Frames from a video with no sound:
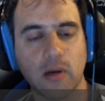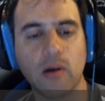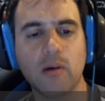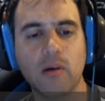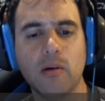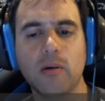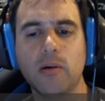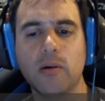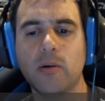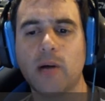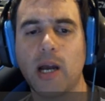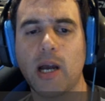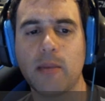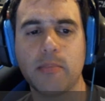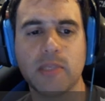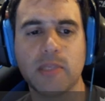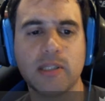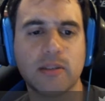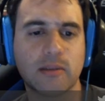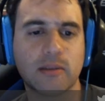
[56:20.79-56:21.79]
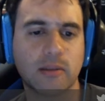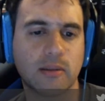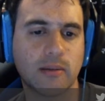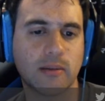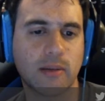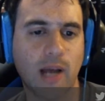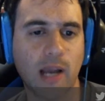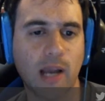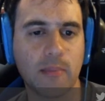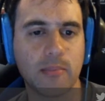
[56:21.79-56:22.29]
Oh, I missed
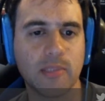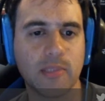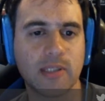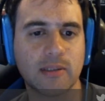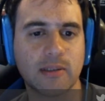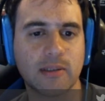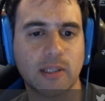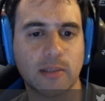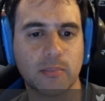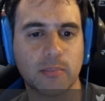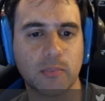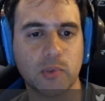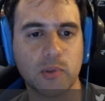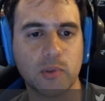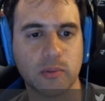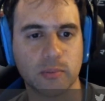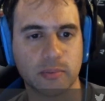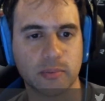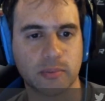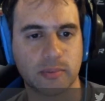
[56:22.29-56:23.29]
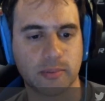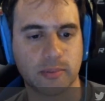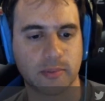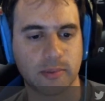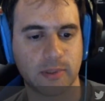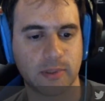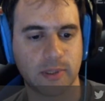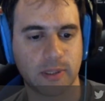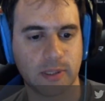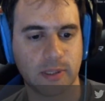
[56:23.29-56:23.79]
that move.
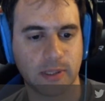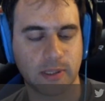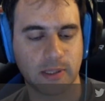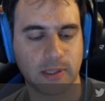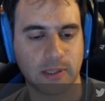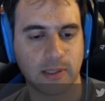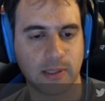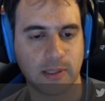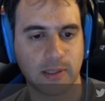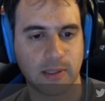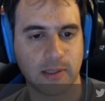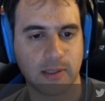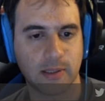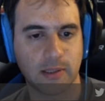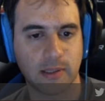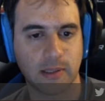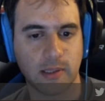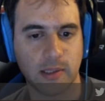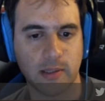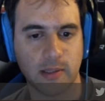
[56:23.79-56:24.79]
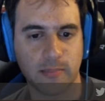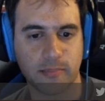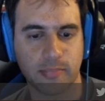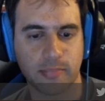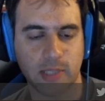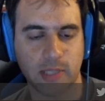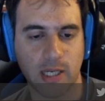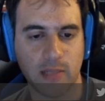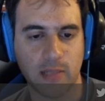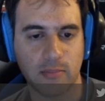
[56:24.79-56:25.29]

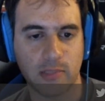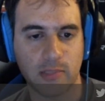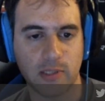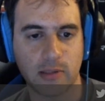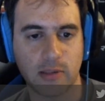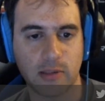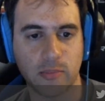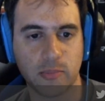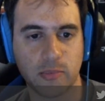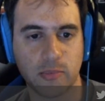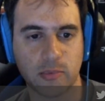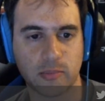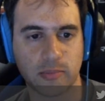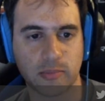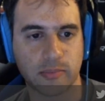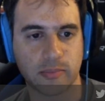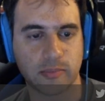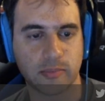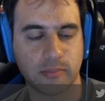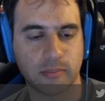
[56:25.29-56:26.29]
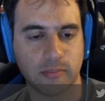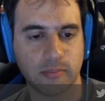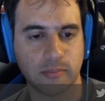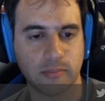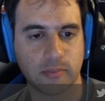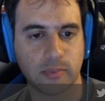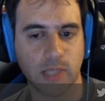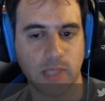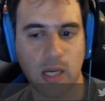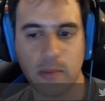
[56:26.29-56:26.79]
Yep, I missed the move.
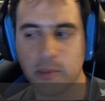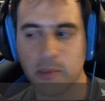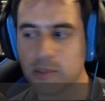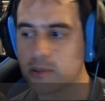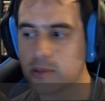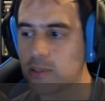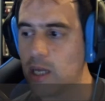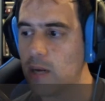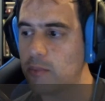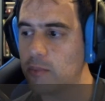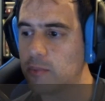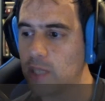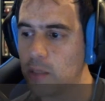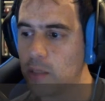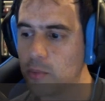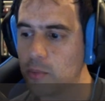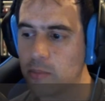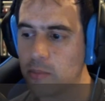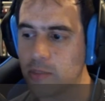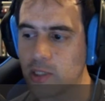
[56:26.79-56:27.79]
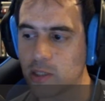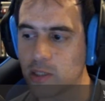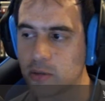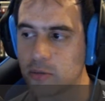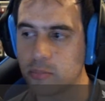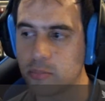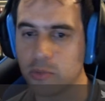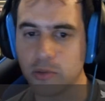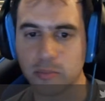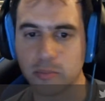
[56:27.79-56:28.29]
That would have been a
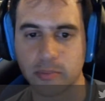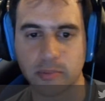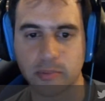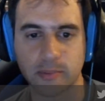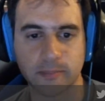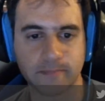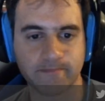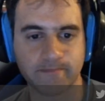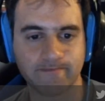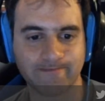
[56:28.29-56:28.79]
good move.